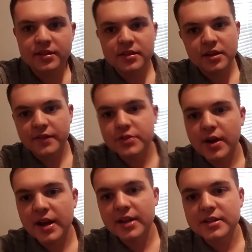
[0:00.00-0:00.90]
enough
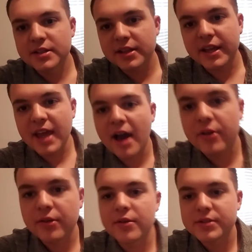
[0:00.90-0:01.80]
training to like
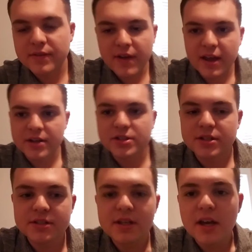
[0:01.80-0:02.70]
counter those
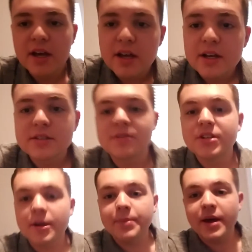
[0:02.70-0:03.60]
advantages. So
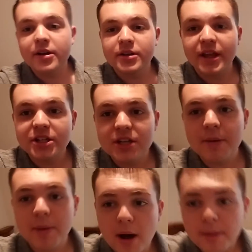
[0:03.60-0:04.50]
Jake better like
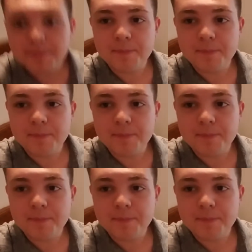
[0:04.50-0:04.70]
shape up.